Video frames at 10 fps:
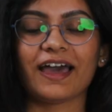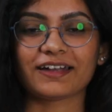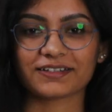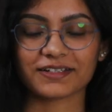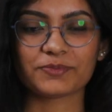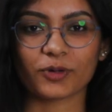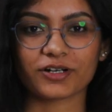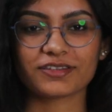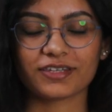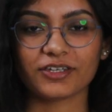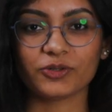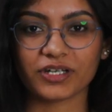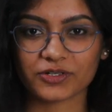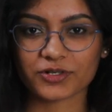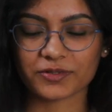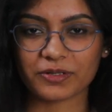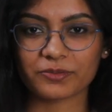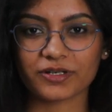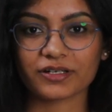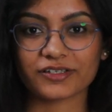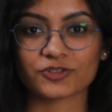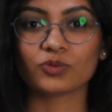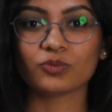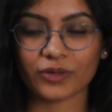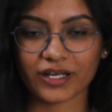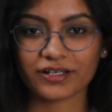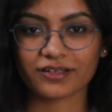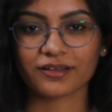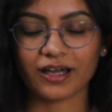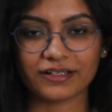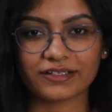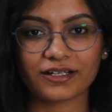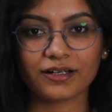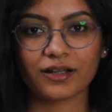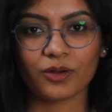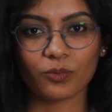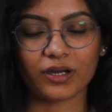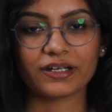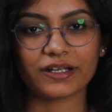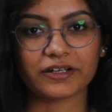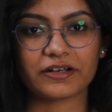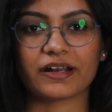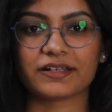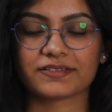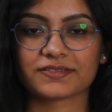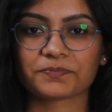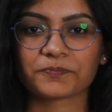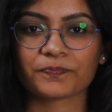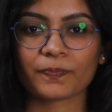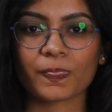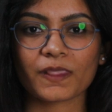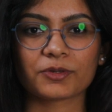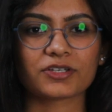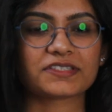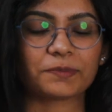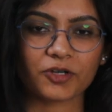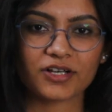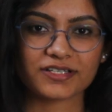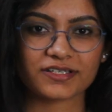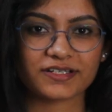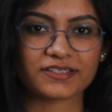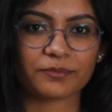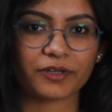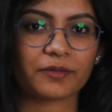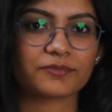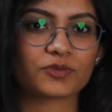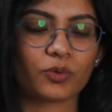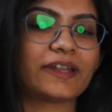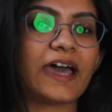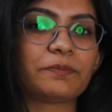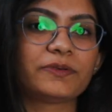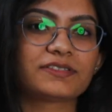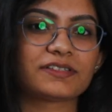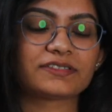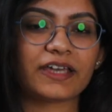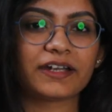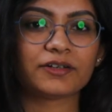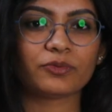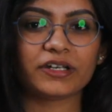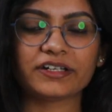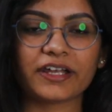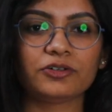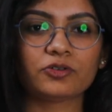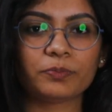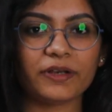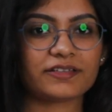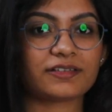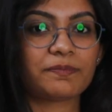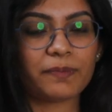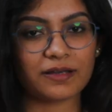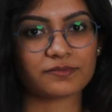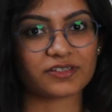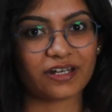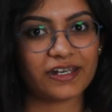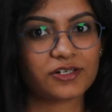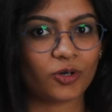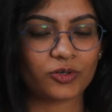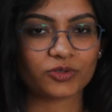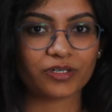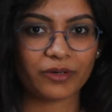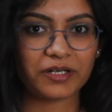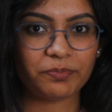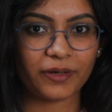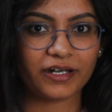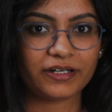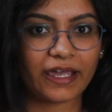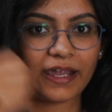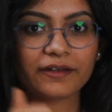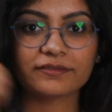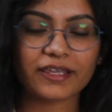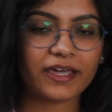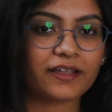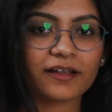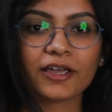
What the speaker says: Another important thing you need to remember is to wait until one layer dries. Because subconsciously, sometimes what happens is that we tend to place our palms right onto the wet paint, and there